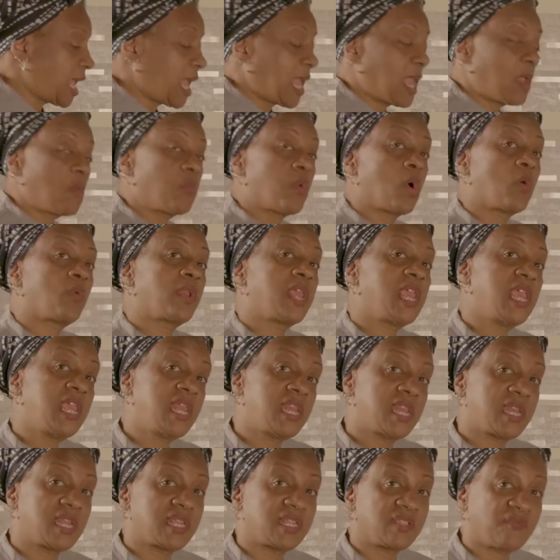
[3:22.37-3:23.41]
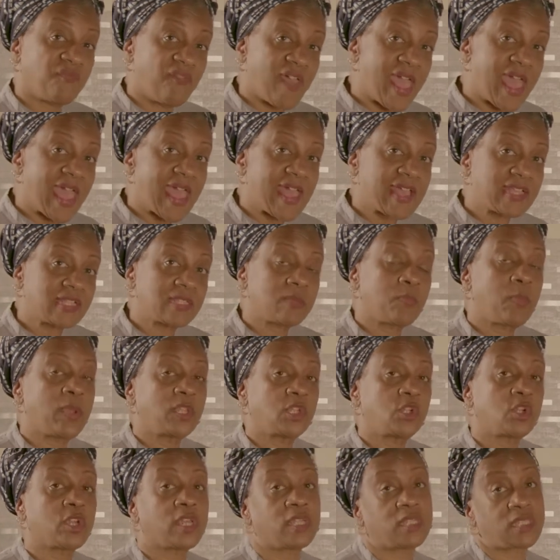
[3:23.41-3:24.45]
It won't heat it as fast,
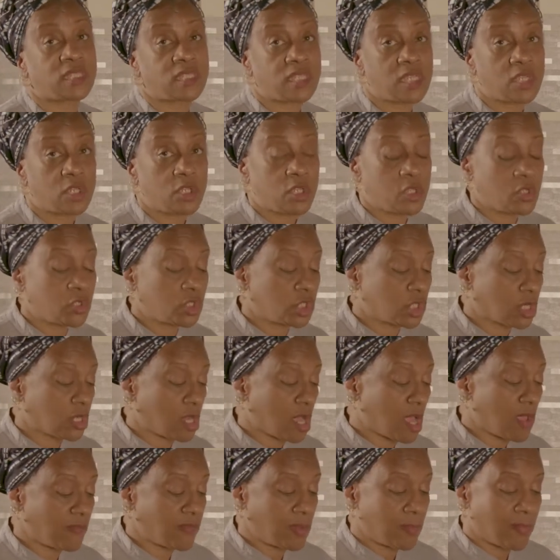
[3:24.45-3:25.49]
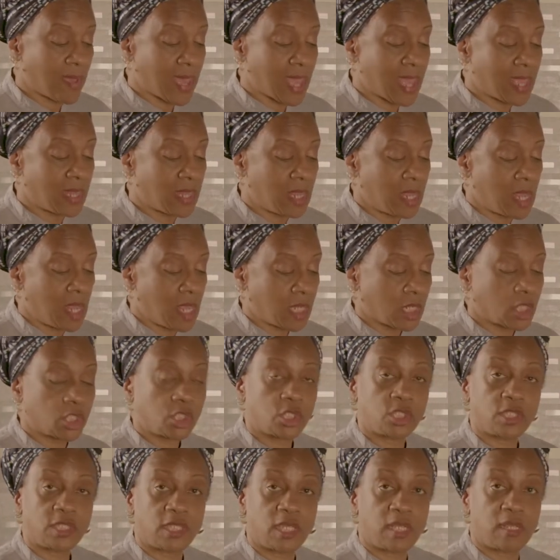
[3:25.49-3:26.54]
but you can still use your coffee pot
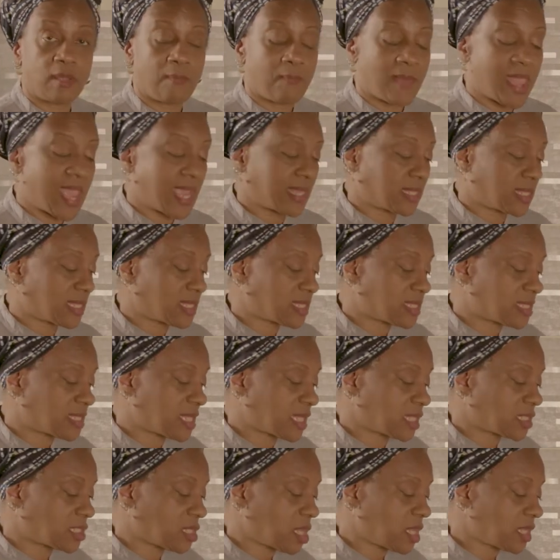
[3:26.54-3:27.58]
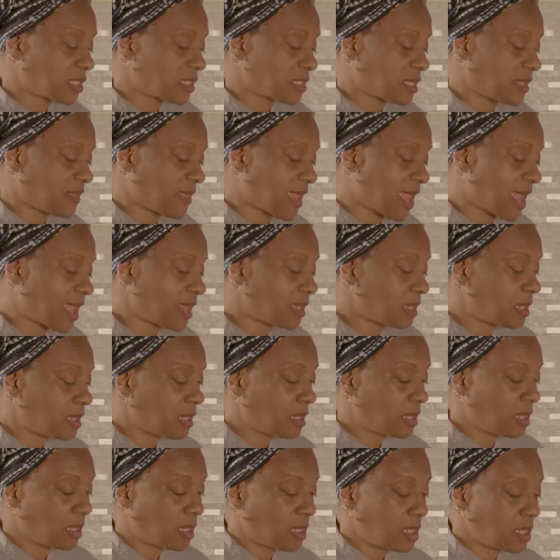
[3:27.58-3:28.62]
because you see the magnet sticks onto that.
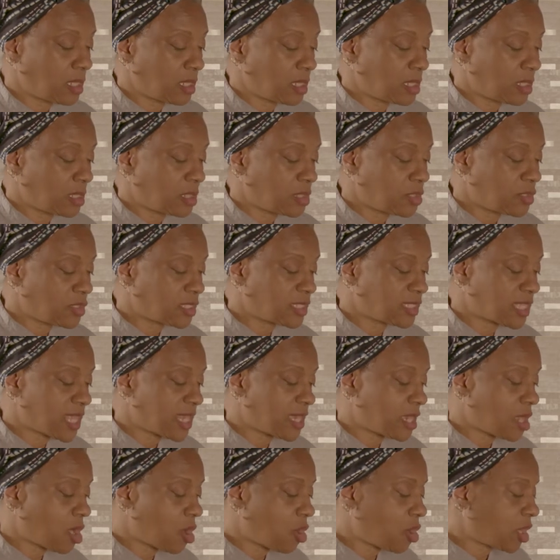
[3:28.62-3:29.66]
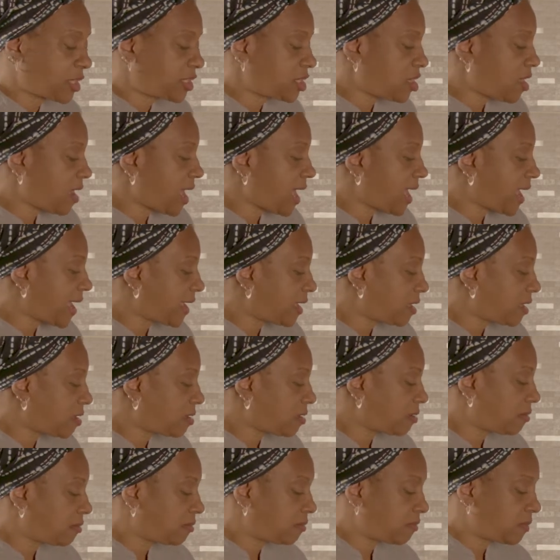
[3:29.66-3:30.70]
You set it on your
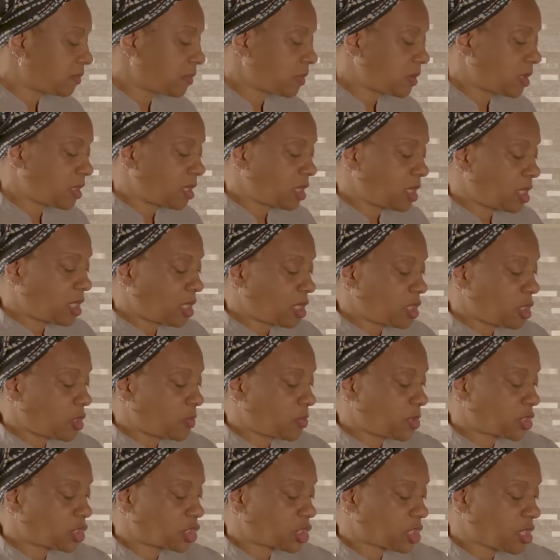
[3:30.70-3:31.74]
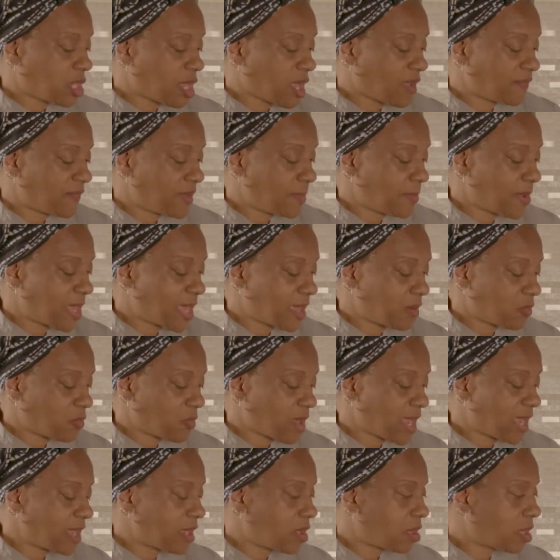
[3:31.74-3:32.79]
aisle. You put your coffee pot
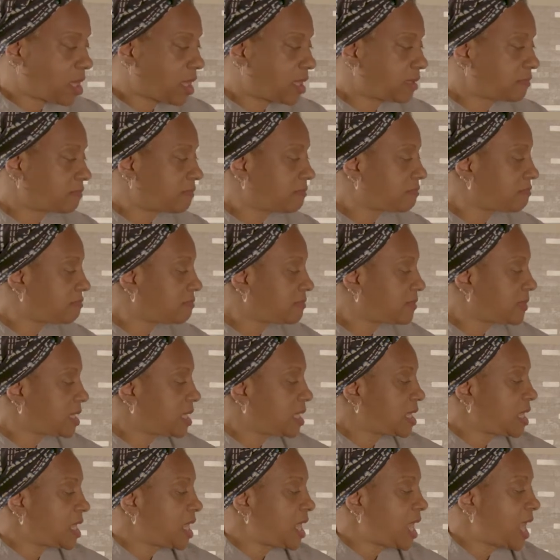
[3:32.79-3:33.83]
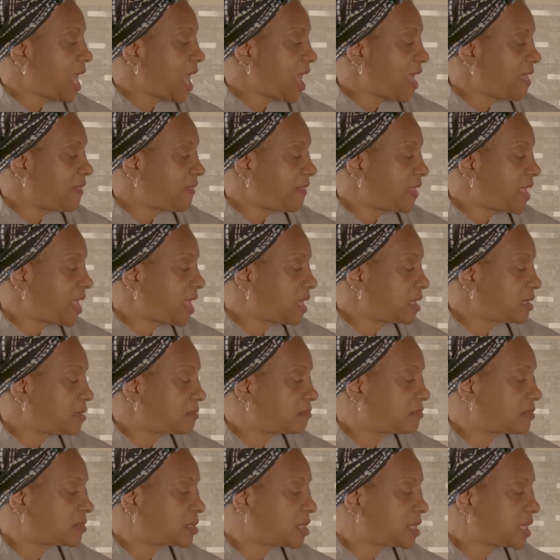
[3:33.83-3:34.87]
right on, and then
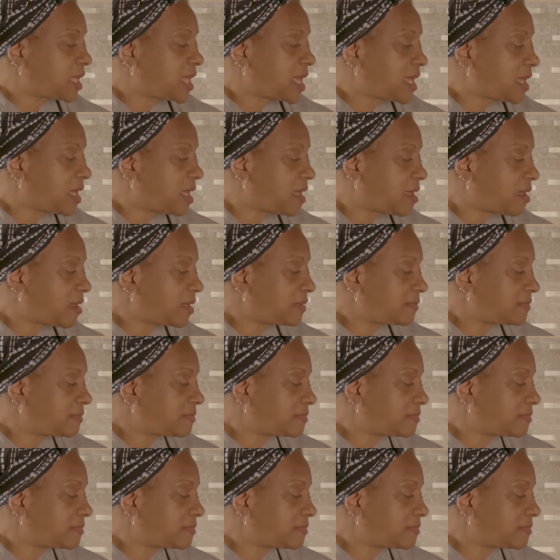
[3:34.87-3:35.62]
you cut it on.